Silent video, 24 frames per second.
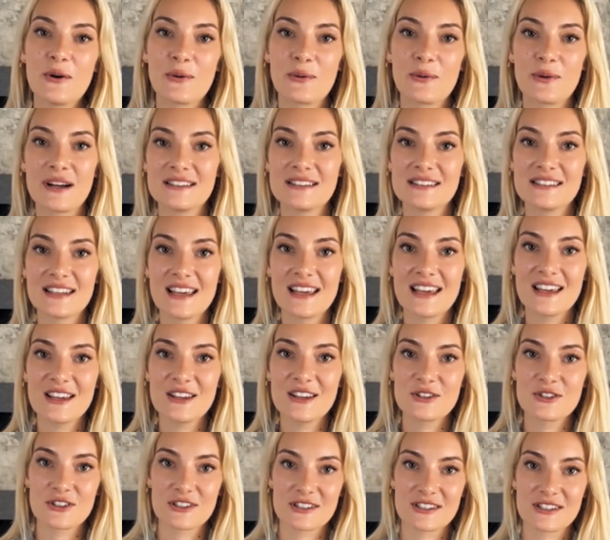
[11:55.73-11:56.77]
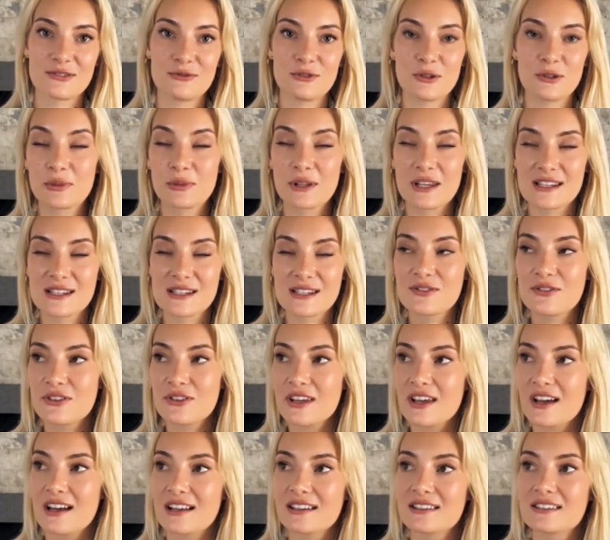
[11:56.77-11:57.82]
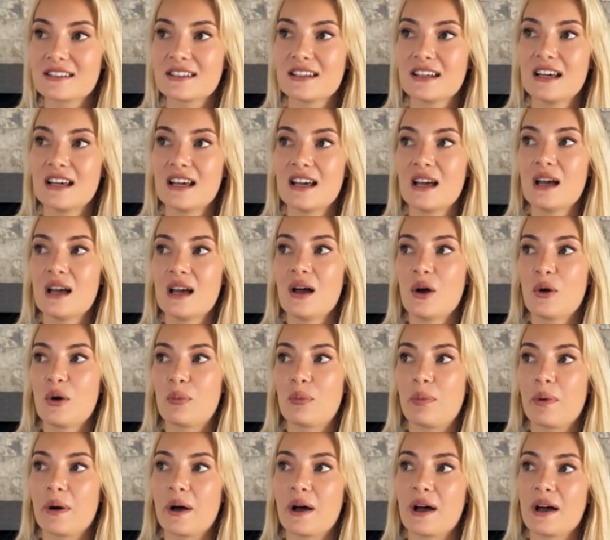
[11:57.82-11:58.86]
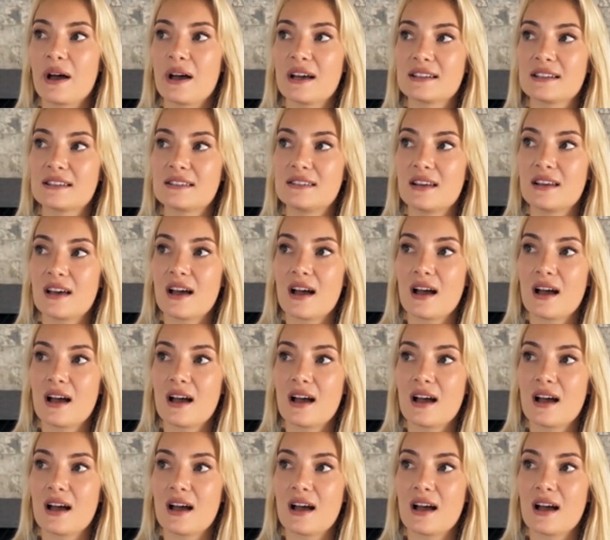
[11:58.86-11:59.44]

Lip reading: one day just replace fiat. But